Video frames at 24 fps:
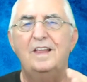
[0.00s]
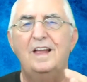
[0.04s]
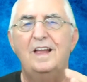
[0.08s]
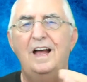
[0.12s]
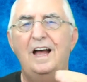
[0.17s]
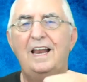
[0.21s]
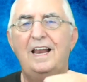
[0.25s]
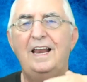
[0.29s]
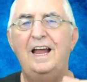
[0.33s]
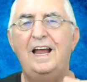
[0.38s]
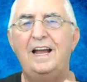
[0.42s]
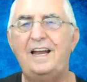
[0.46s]

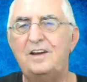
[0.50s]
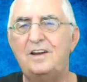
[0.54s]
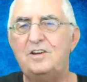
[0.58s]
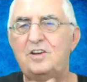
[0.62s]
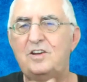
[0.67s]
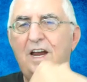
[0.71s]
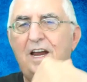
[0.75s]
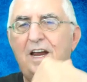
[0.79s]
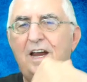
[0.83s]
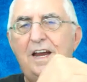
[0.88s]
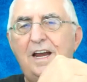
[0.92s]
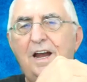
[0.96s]
Like I
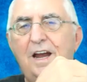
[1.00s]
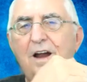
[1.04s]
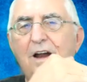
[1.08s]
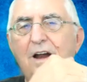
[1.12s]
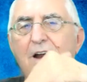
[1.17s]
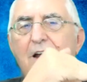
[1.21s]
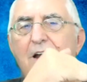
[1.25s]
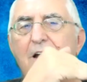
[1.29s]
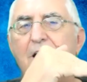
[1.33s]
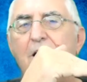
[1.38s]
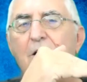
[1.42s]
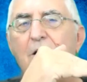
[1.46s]
say,
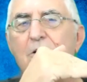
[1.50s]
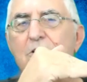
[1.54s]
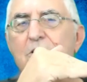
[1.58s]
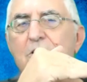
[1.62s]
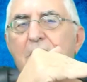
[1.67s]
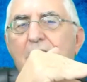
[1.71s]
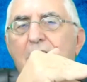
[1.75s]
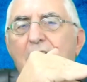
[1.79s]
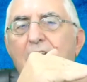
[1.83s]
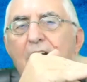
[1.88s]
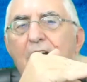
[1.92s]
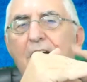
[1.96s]
here's
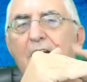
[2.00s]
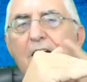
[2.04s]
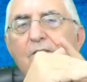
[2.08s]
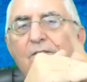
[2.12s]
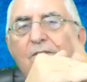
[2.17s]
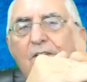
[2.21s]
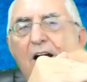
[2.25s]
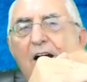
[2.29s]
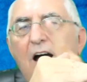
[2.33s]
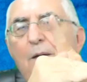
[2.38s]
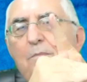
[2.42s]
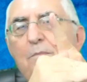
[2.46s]
the cliff.
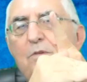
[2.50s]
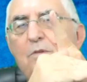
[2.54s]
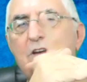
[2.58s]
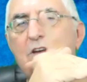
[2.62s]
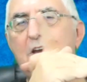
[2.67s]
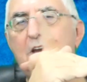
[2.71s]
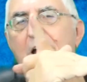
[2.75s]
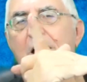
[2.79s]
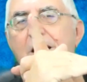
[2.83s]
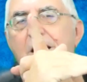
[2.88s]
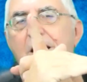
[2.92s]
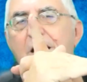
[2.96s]
I'm
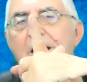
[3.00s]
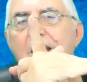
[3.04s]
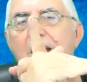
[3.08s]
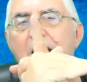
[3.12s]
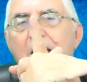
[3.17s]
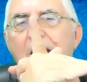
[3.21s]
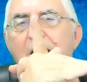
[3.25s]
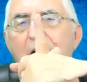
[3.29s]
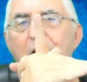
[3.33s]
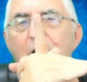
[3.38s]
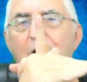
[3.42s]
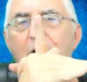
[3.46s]
standing
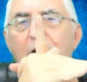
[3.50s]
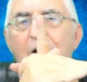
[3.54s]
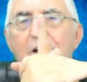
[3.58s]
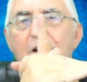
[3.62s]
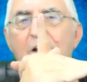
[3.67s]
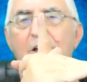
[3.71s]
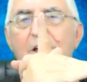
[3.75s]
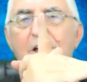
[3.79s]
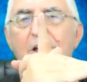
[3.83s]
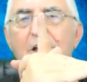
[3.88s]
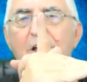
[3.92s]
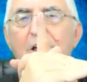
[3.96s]
here.
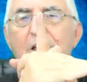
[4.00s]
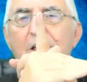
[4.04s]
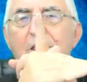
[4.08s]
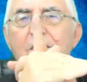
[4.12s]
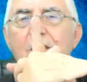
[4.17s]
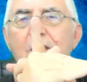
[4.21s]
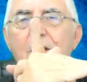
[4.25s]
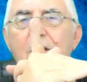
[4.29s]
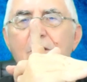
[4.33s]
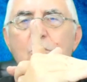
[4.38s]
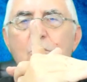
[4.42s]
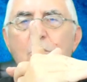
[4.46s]

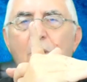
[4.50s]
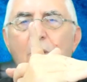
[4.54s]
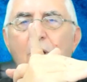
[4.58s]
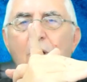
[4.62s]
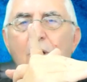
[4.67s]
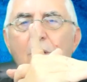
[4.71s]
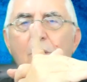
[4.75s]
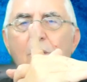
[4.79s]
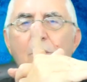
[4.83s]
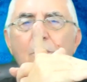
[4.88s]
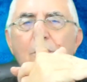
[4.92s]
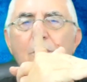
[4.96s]
The
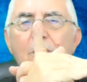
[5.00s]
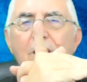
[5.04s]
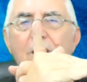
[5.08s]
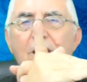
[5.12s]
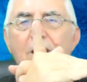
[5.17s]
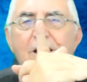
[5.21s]
drone